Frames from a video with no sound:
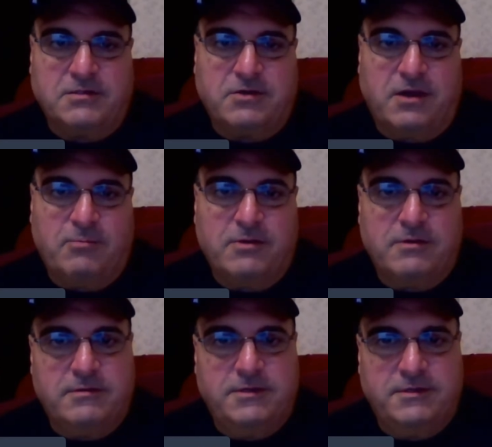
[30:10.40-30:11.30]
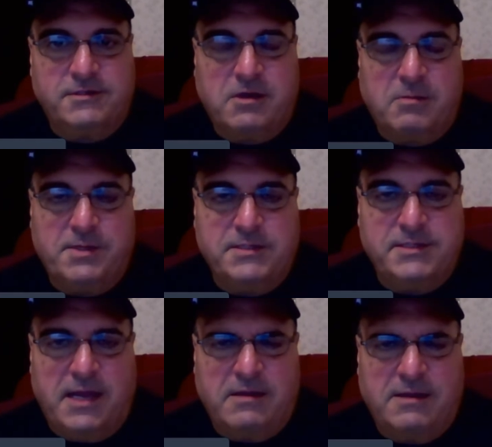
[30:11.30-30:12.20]
circus train would used to come into
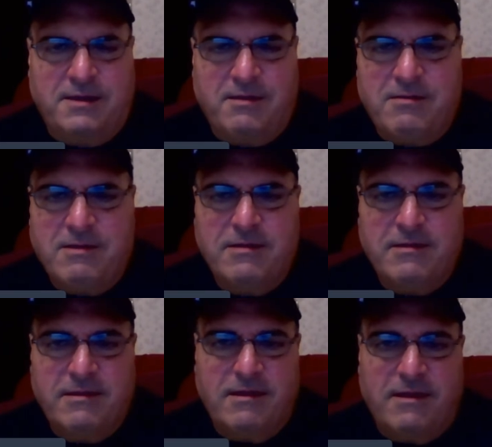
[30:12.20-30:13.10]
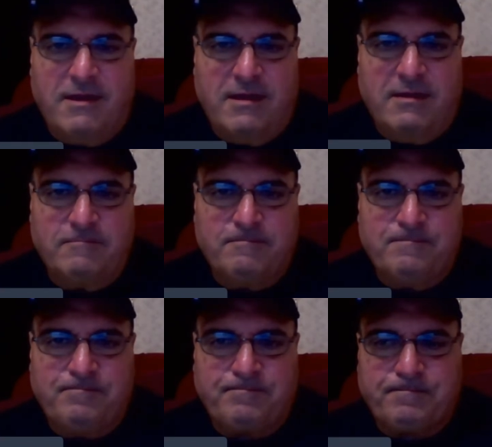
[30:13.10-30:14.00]
town here, and
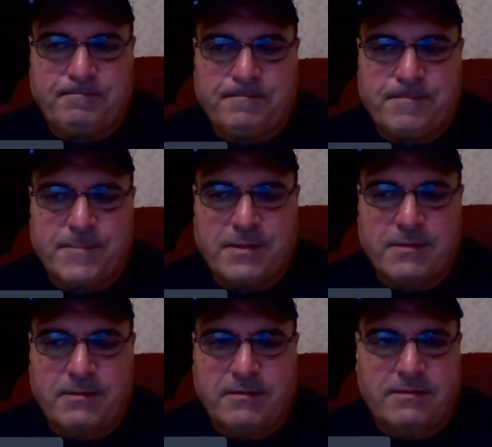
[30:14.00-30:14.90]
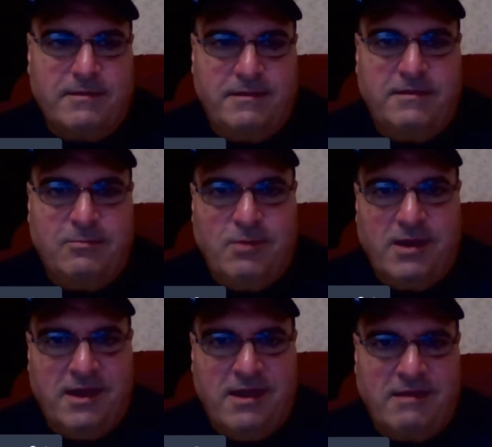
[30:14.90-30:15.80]
you
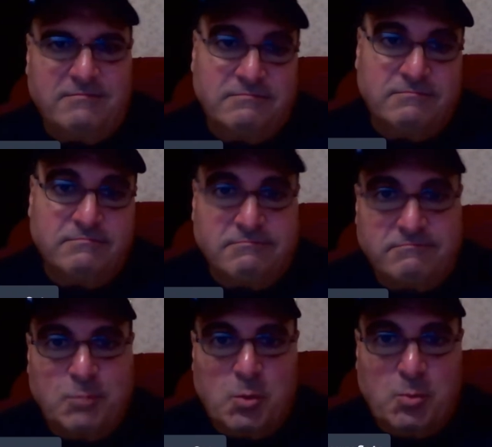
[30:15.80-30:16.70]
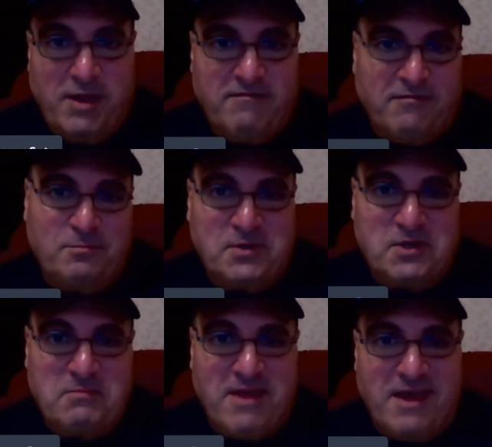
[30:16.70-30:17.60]
went out and we'll wait for him to
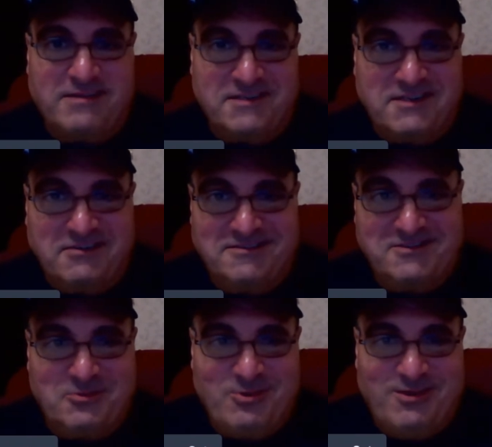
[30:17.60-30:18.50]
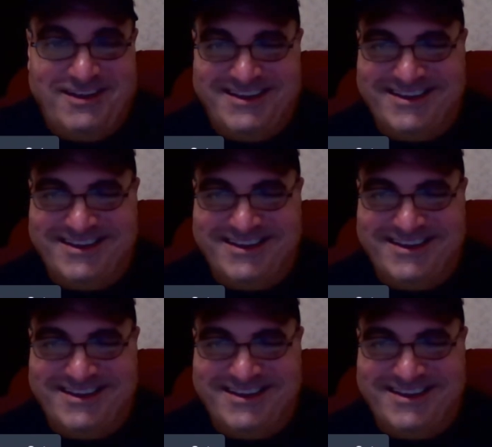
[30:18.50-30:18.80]
come back to tell the story.